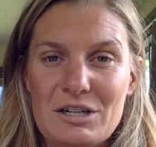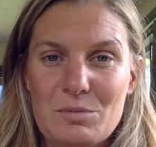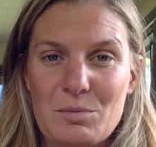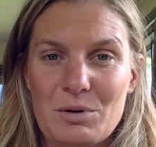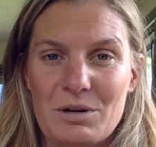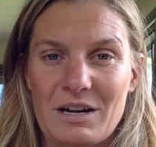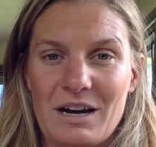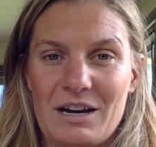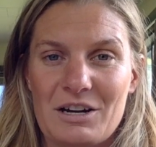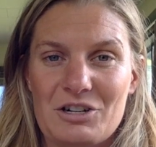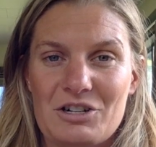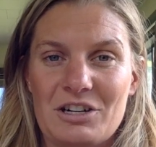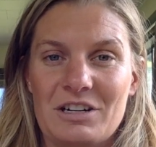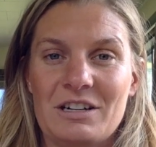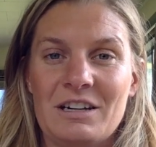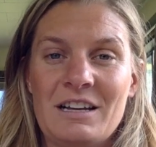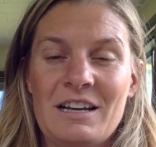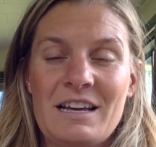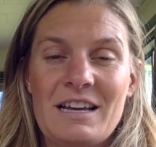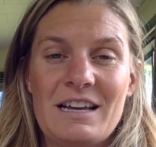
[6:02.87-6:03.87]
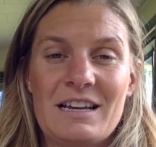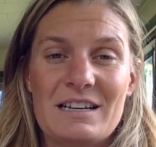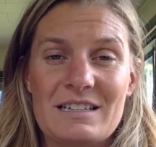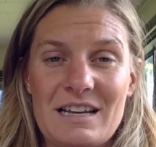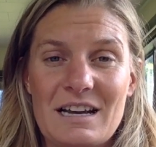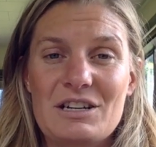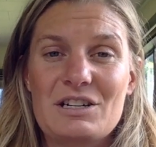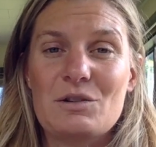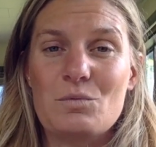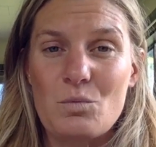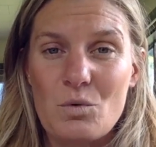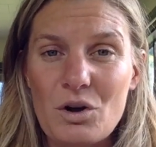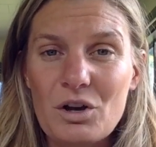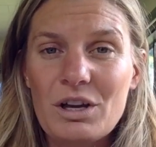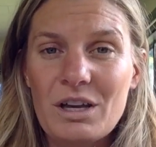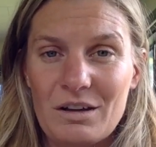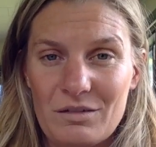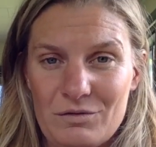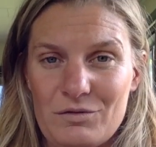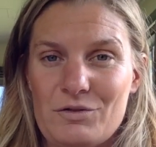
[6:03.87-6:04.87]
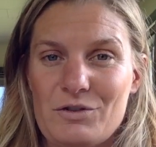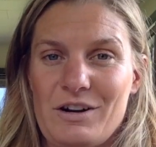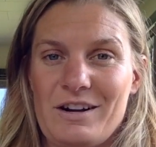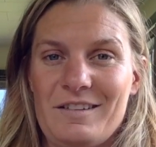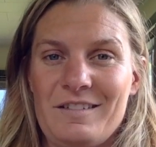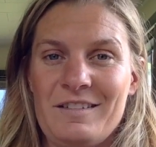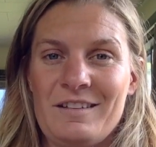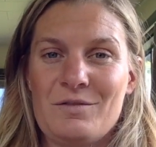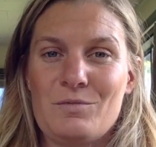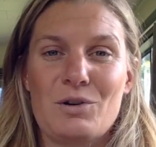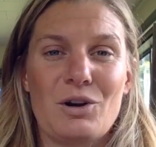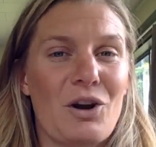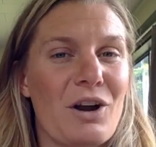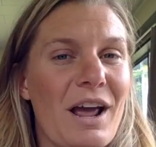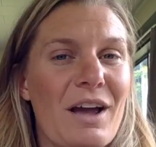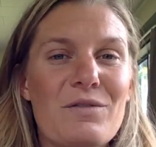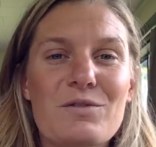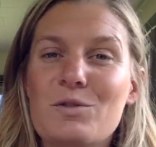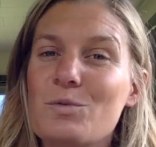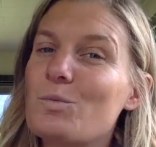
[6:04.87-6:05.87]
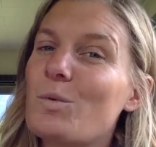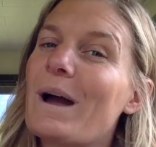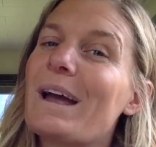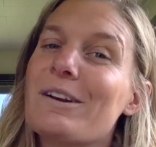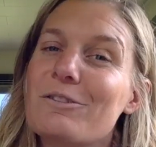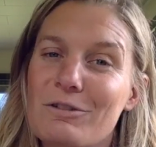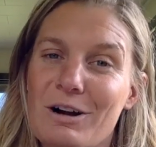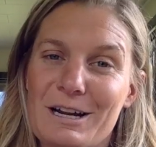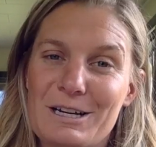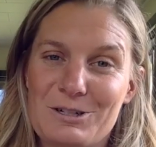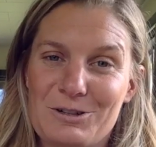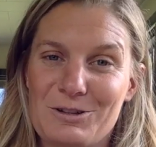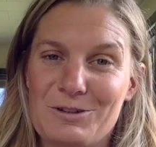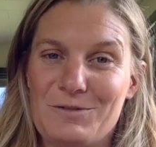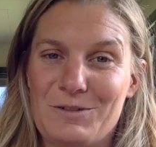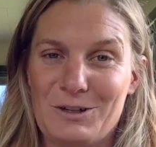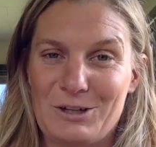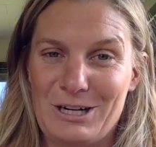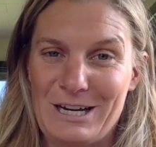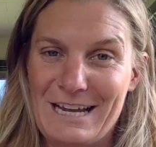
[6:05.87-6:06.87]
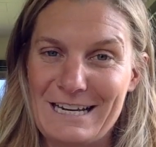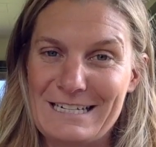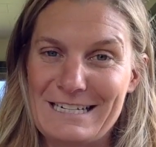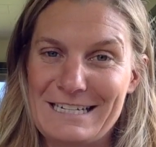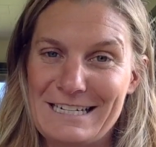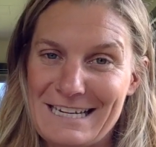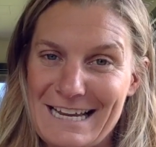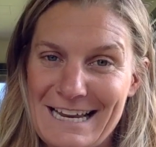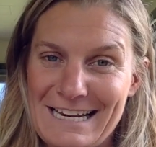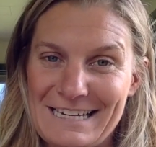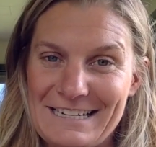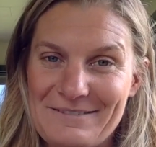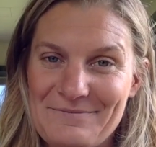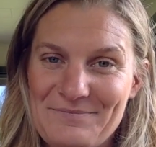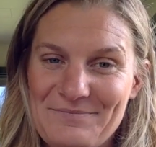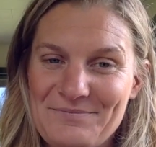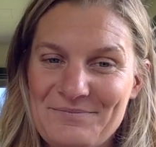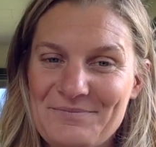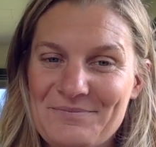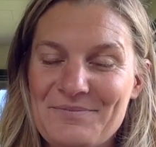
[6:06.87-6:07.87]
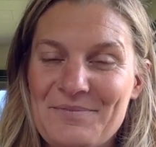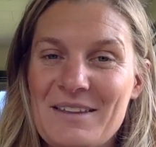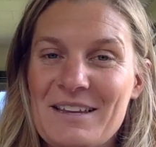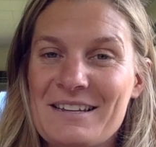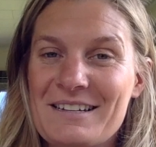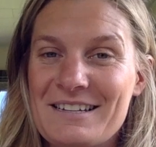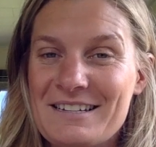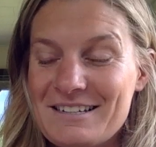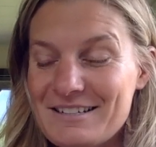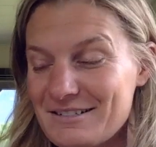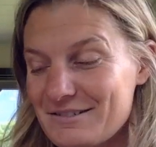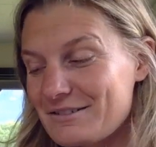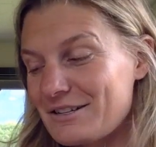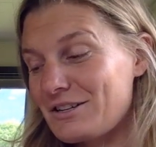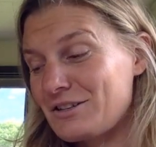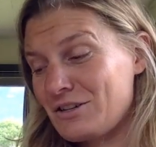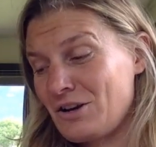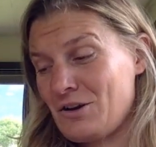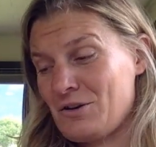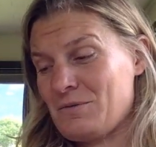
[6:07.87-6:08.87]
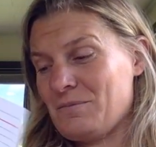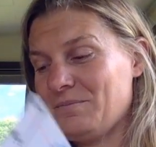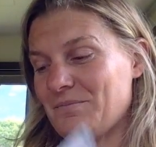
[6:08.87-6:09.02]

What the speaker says: production. It's actually working for us. We don't have to wait right till the very end to get it. So